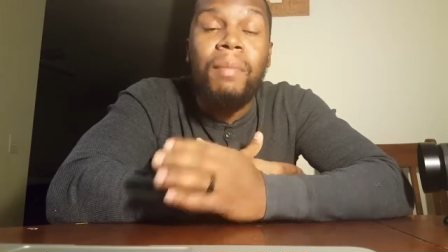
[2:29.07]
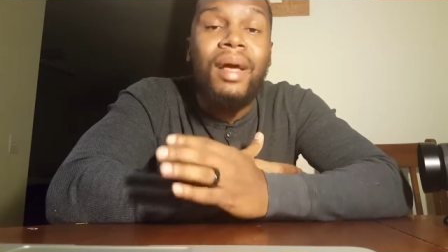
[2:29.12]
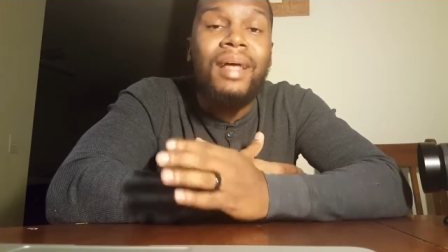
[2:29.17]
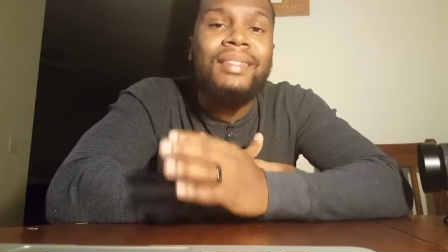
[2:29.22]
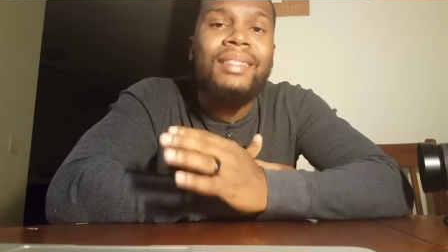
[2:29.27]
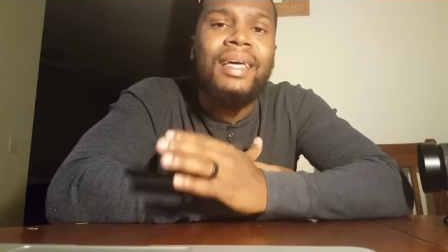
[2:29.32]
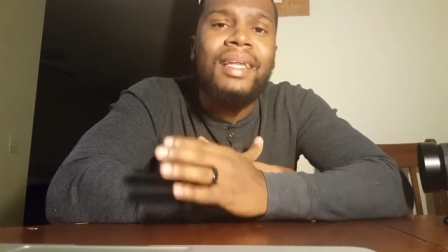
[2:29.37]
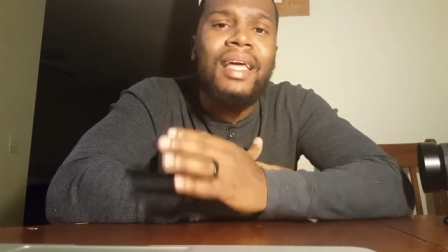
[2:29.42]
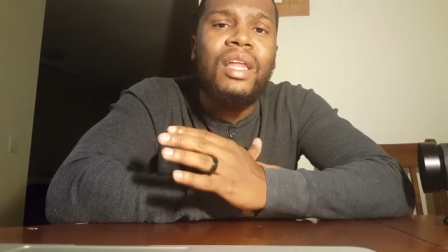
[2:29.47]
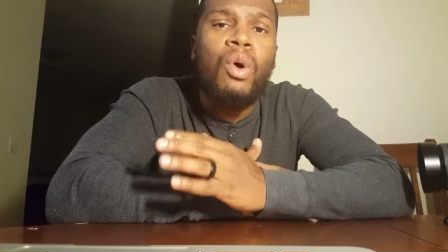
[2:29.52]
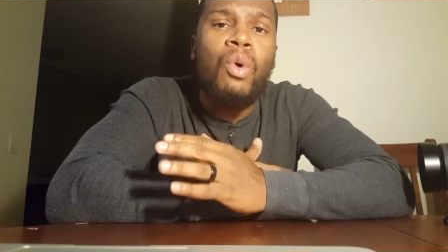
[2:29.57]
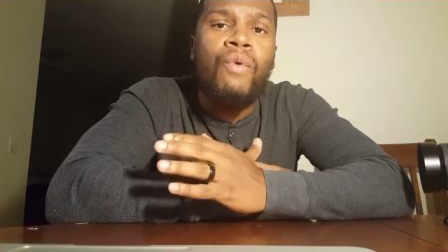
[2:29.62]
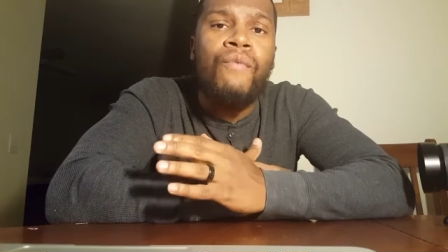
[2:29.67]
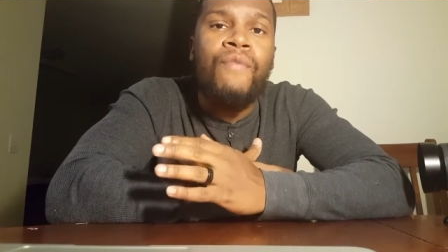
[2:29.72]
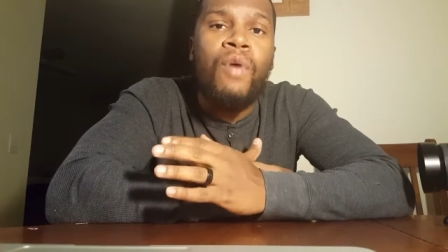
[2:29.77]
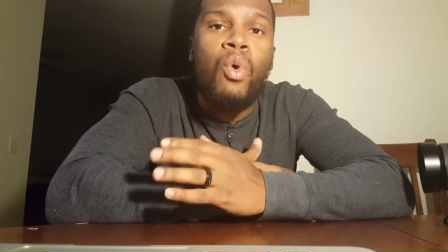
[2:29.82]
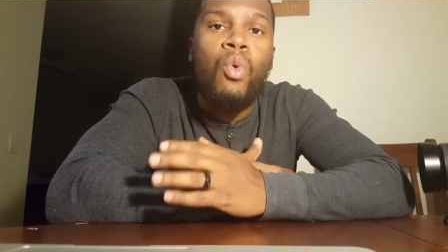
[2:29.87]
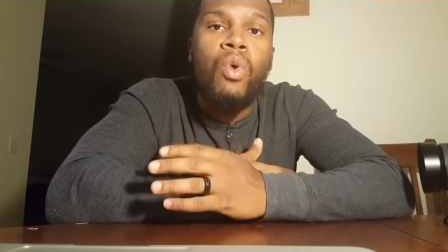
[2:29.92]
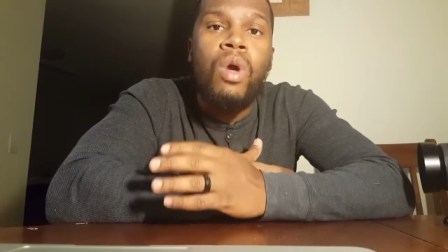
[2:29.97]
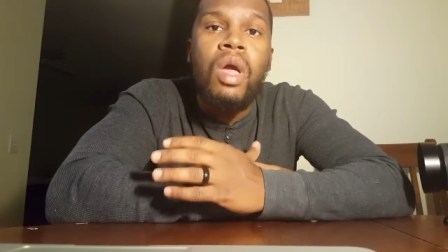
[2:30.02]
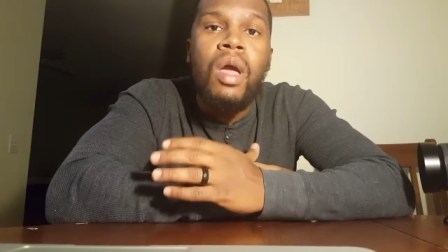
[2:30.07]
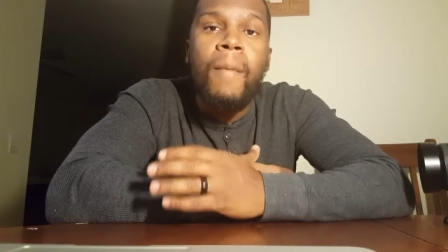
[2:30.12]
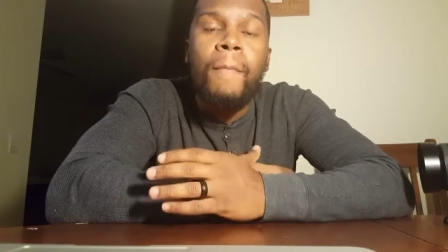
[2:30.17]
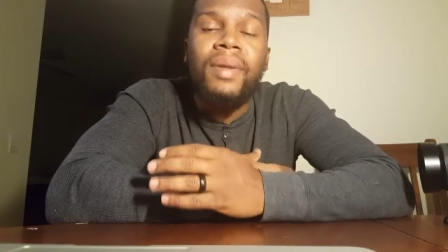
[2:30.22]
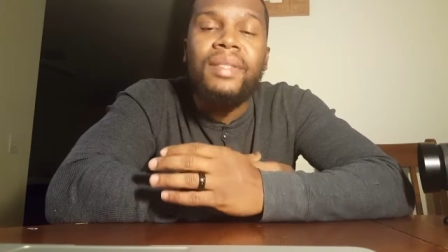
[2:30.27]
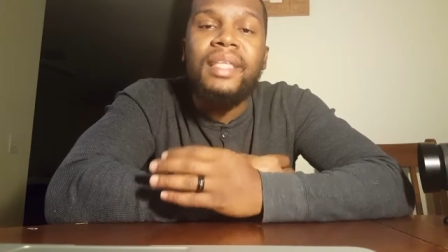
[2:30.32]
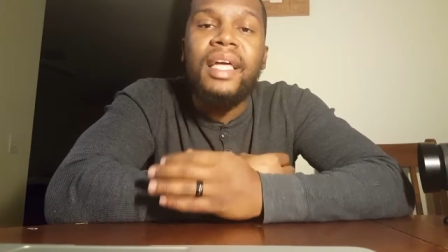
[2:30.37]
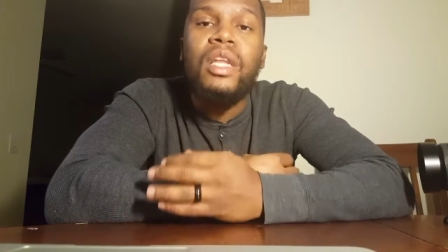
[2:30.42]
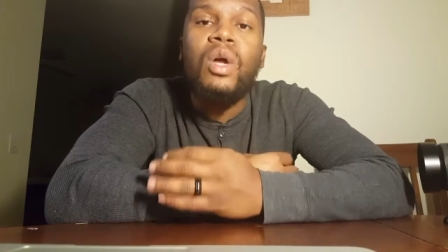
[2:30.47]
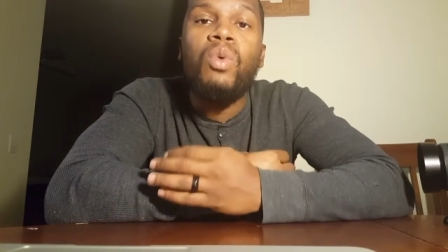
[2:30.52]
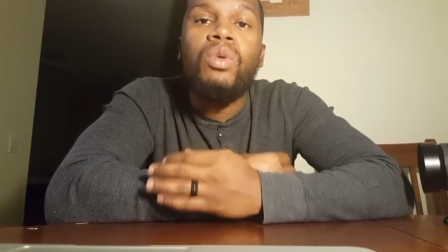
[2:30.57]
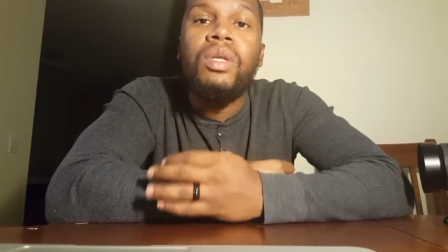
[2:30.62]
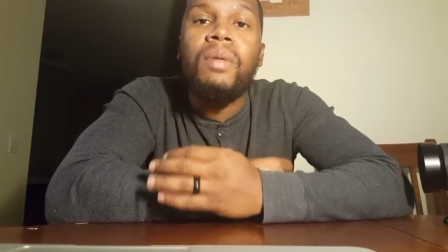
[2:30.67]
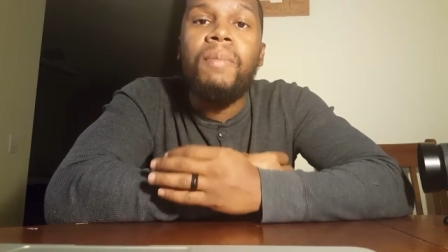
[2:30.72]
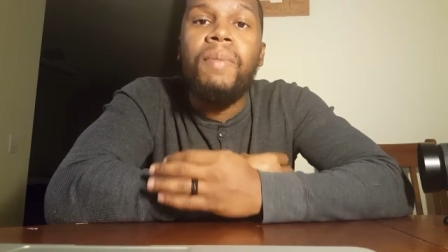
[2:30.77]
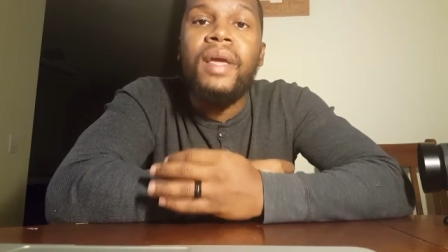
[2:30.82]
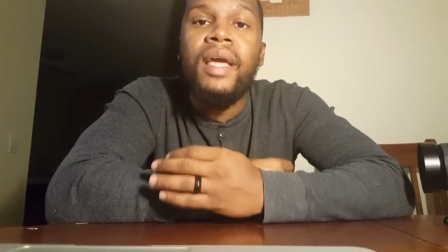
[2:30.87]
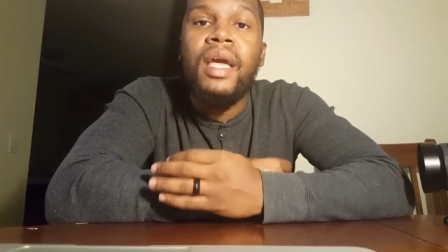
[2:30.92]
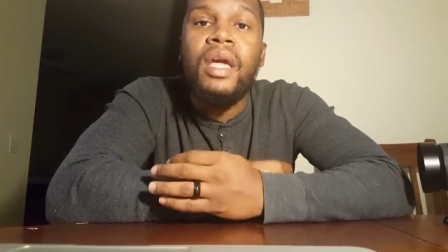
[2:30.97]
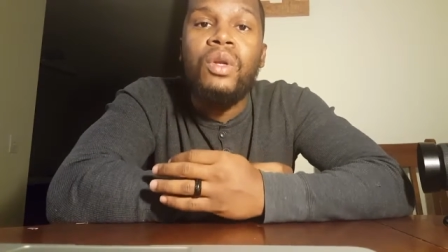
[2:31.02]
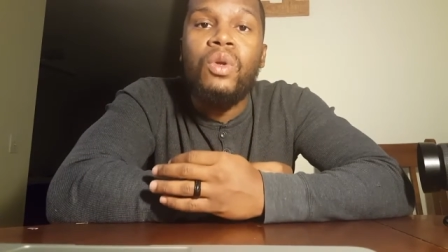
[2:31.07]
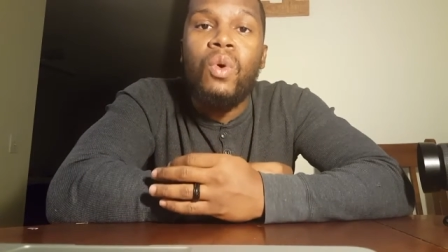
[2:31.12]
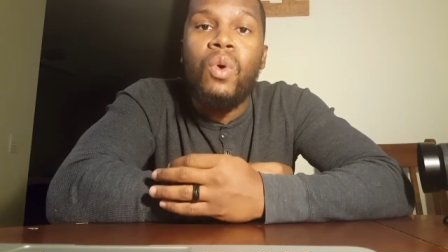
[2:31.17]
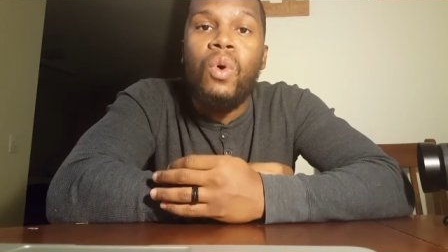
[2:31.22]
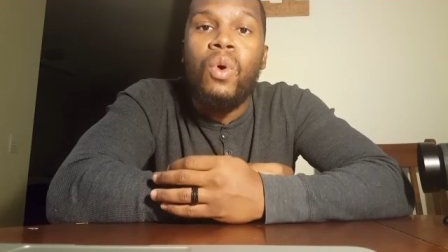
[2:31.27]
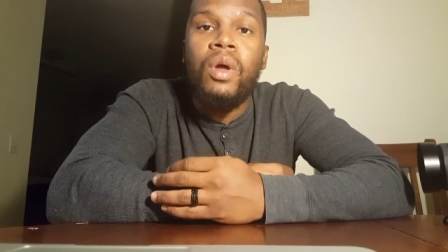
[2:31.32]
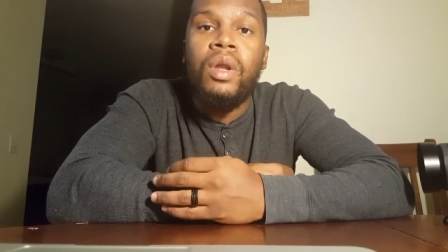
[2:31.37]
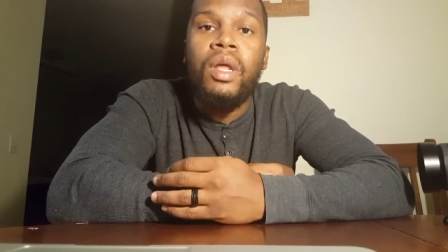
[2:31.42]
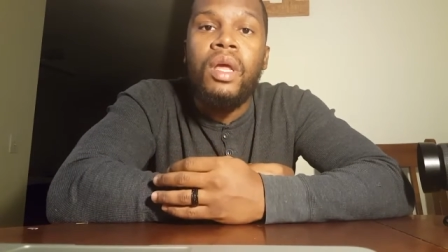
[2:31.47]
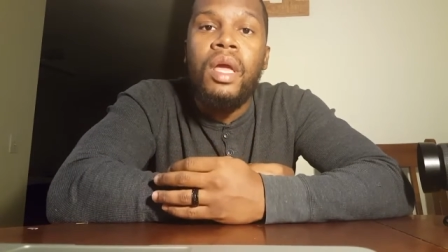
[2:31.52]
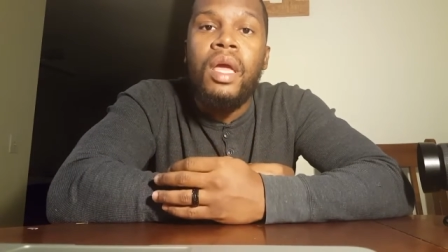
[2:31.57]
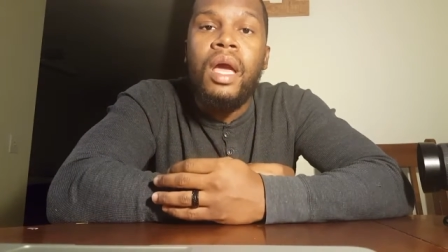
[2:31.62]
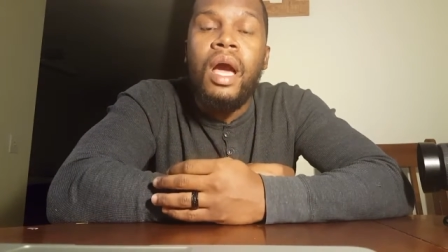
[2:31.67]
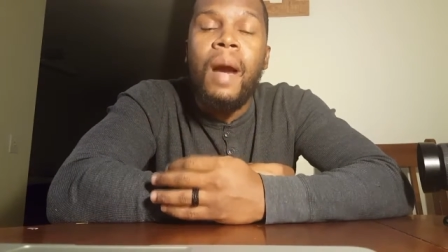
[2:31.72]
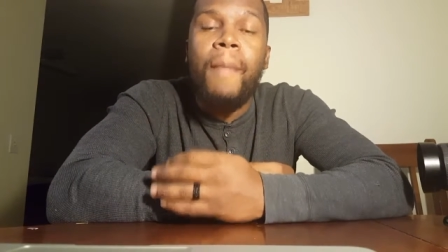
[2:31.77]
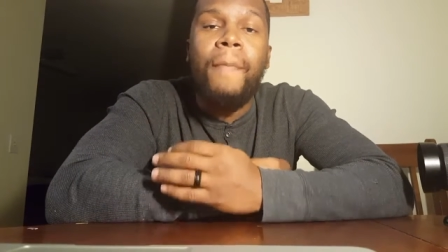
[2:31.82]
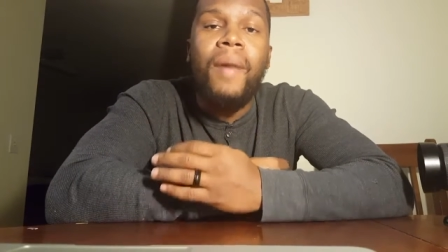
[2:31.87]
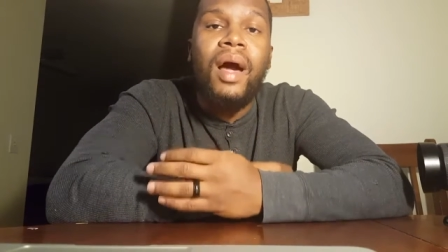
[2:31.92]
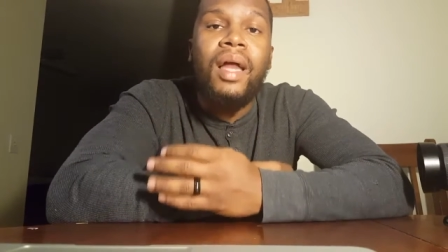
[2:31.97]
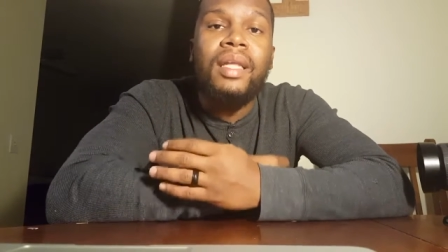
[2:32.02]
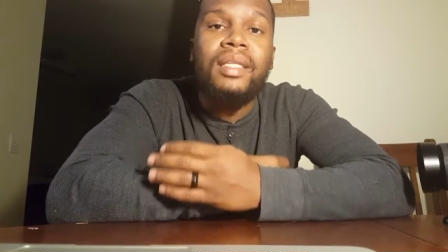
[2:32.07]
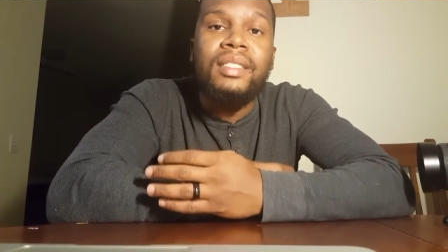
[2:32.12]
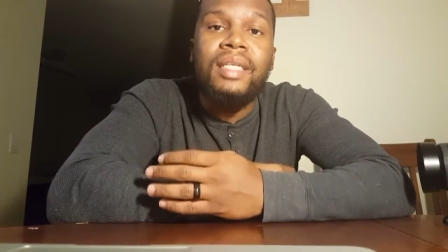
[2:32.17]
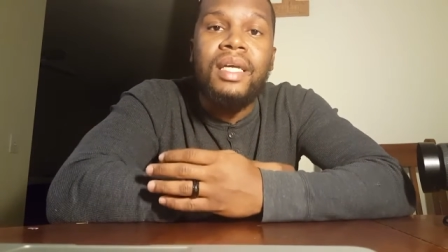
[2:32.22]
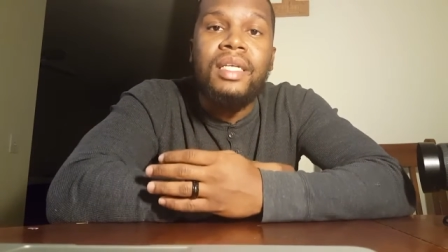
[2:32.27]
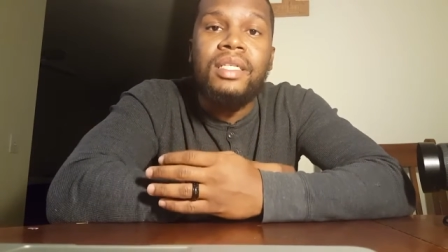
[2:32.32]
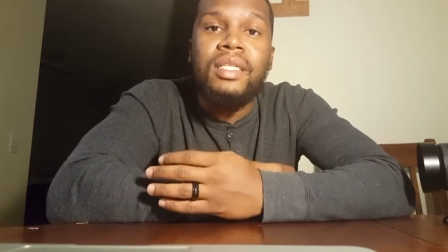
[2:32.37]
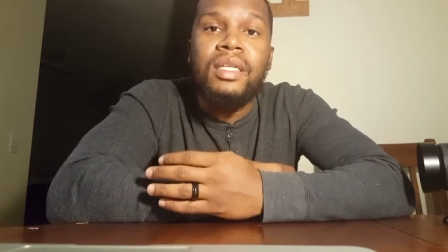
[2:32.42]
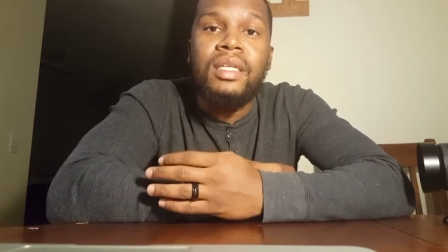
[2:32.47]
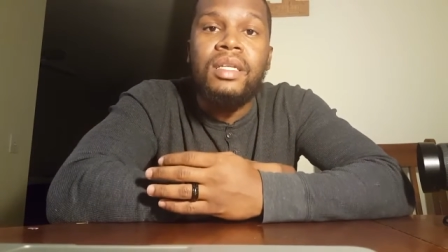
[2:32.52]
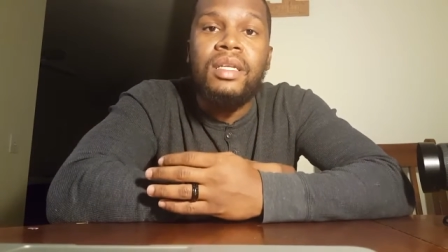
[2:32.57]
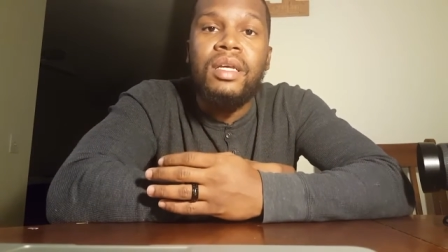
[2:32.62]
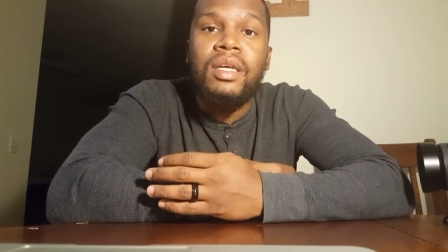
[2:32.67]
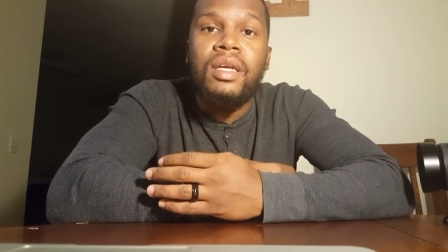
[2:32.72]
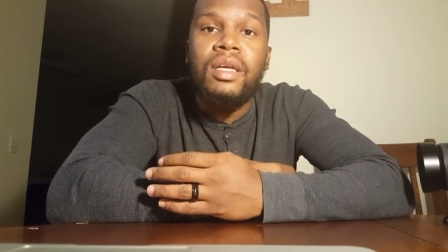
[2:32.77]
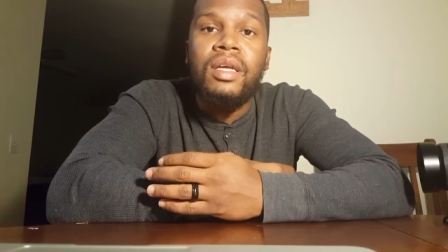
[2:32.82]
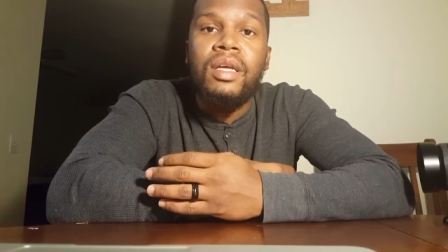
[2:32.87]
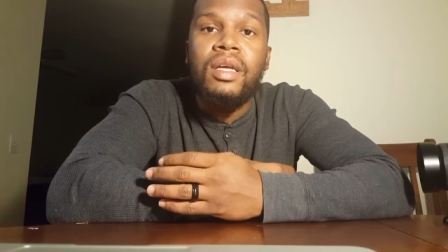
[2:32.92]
I'm not saying they don't vote, but they don't depend on a politician